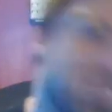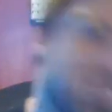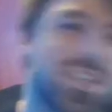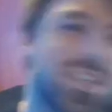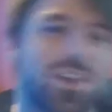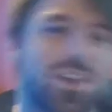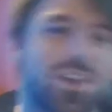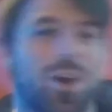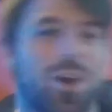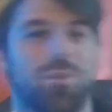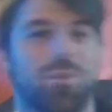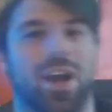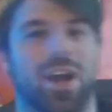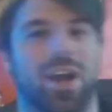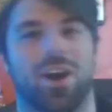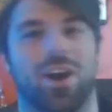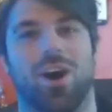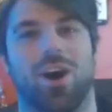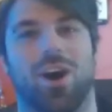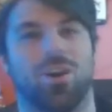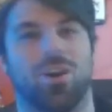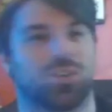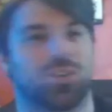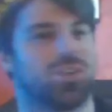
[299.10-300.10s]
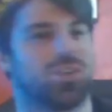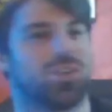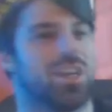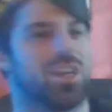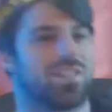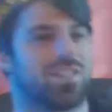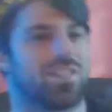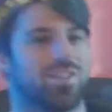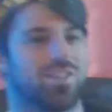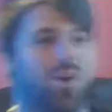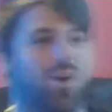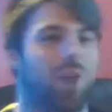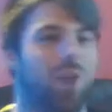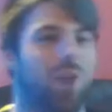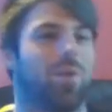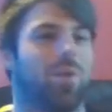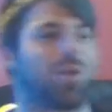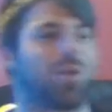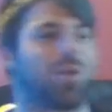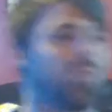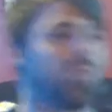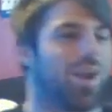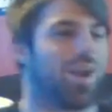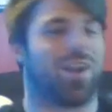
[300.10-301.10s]
So I'm like, oh shit. So I'm
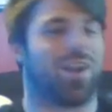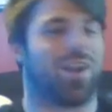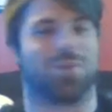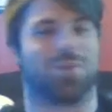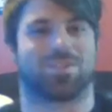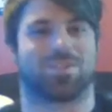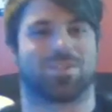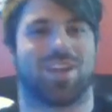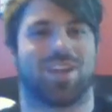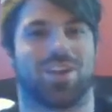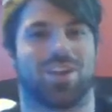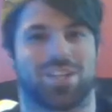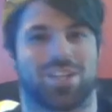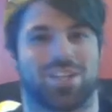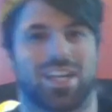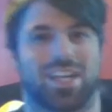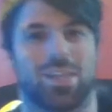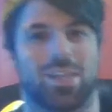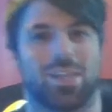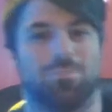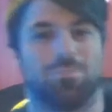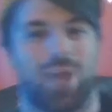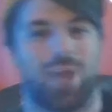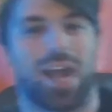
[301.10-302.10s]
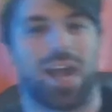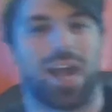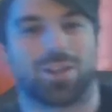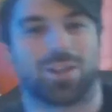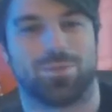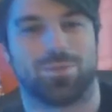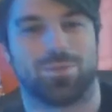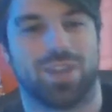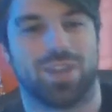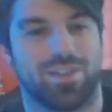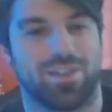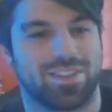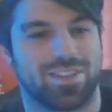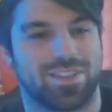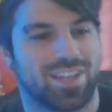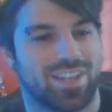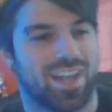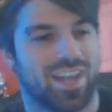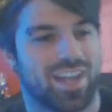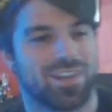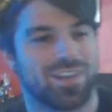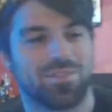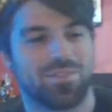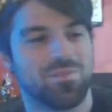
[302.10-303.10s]
like running upstairs, like in the bathroom and
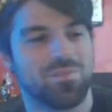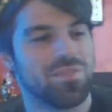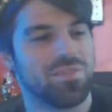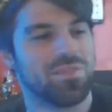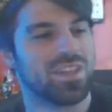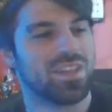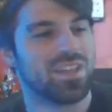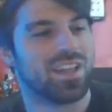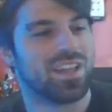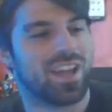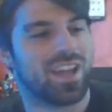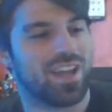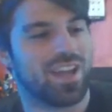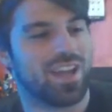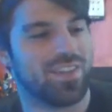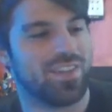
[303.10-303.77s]
everything. And